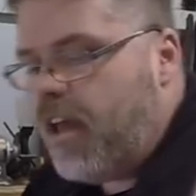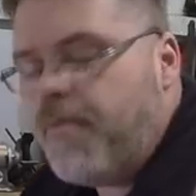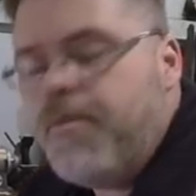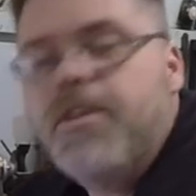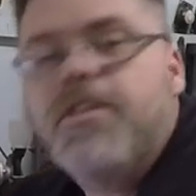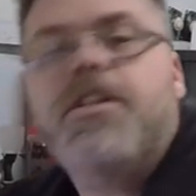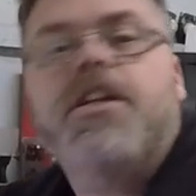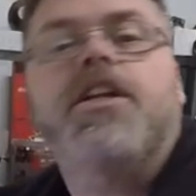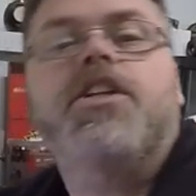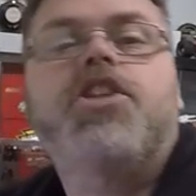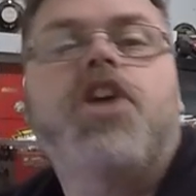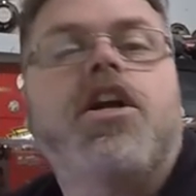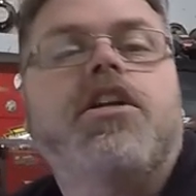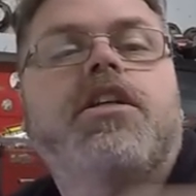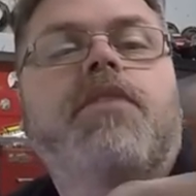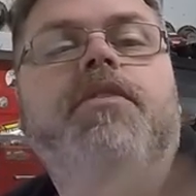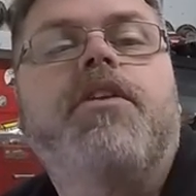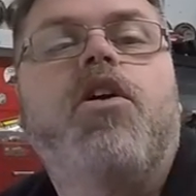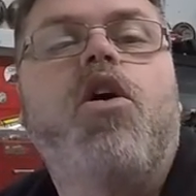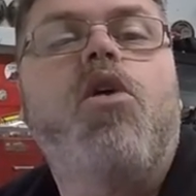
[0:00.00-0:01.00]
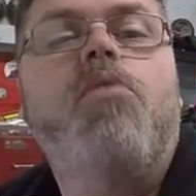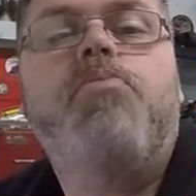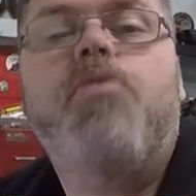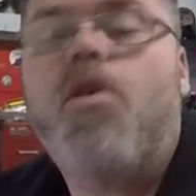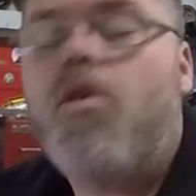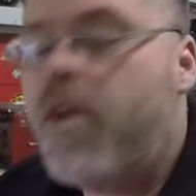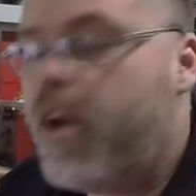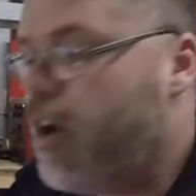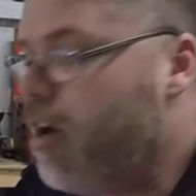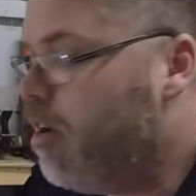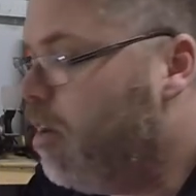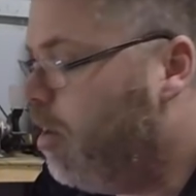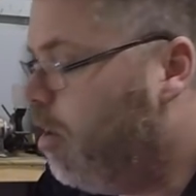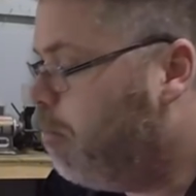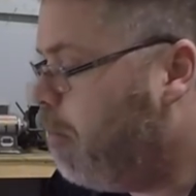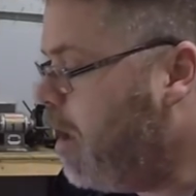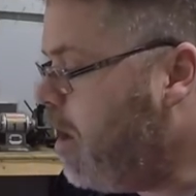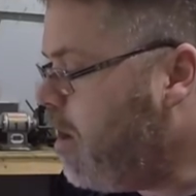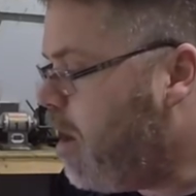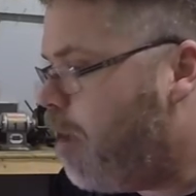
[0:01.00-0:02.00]
I'm just gonna charge up the GoPro here a little
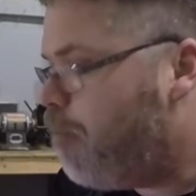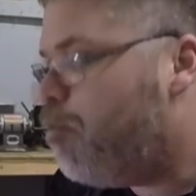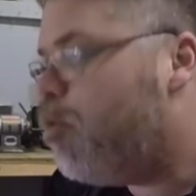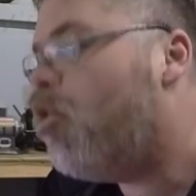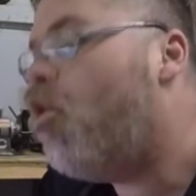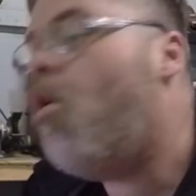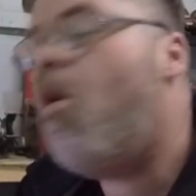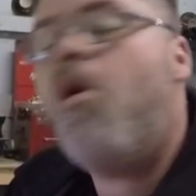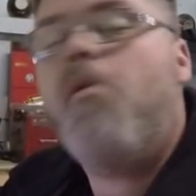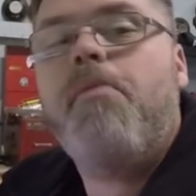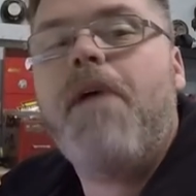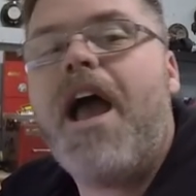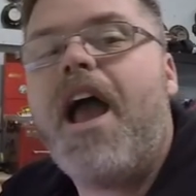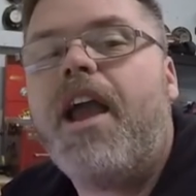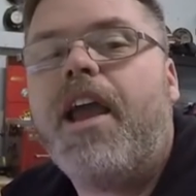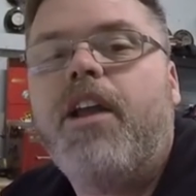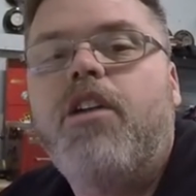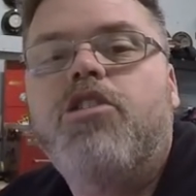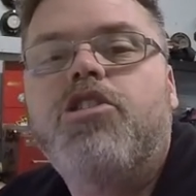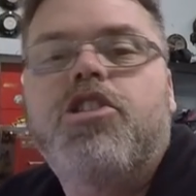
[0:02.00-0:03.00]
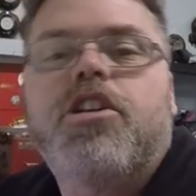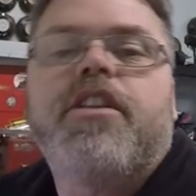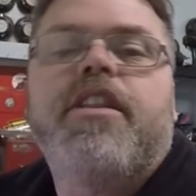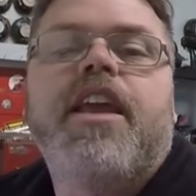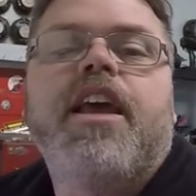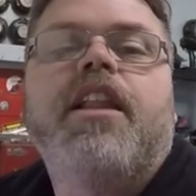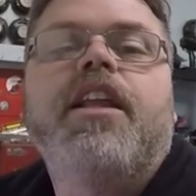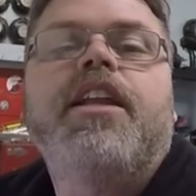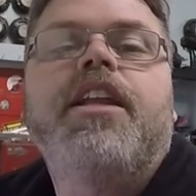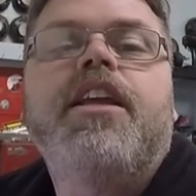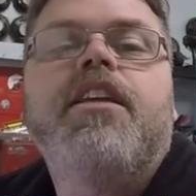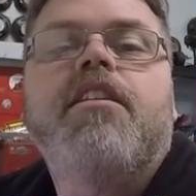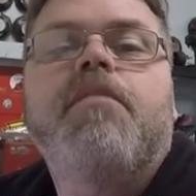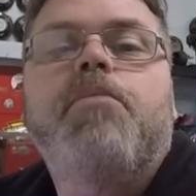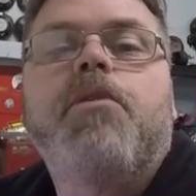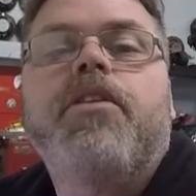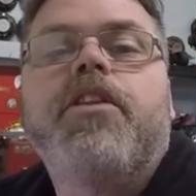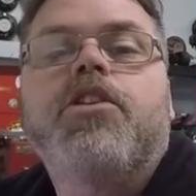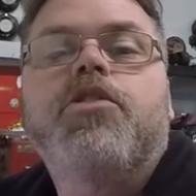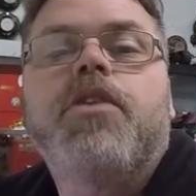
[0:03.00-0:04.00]
bit and we'll go back and I'll show you the LEDs I
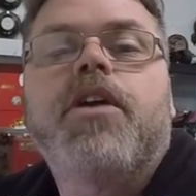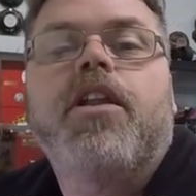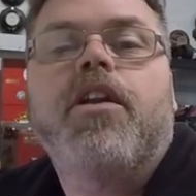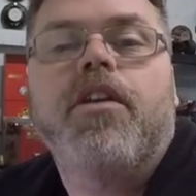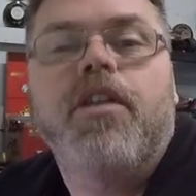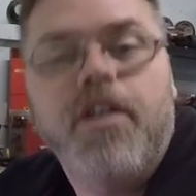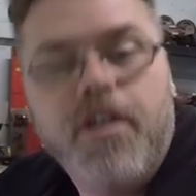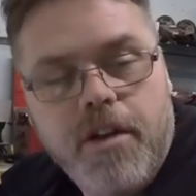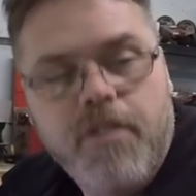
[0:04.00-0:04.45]
put in the trailer.